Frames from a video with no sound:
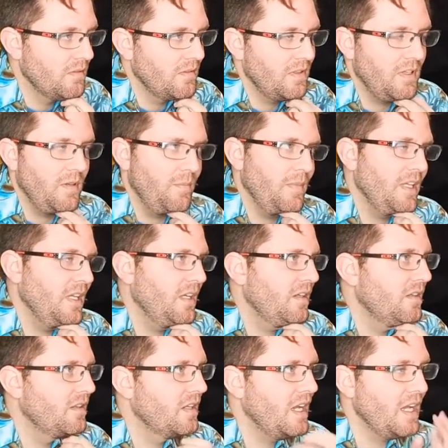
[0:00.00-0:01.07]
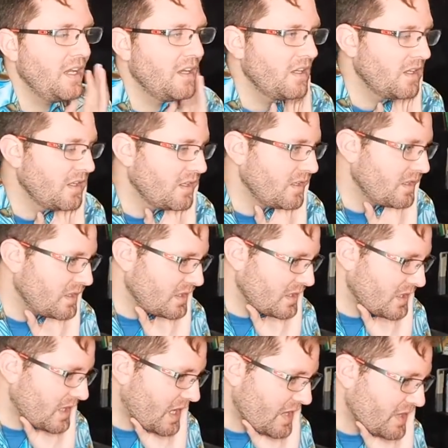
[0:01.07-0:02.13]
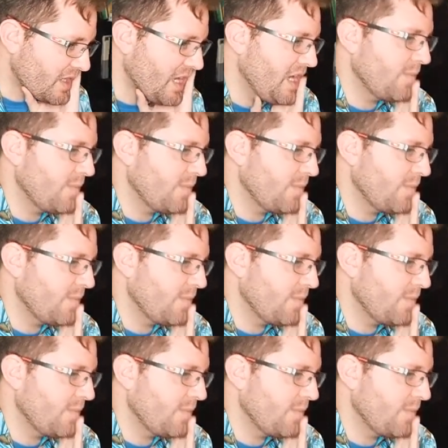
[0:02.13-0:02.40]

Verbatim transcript: oh man, I I think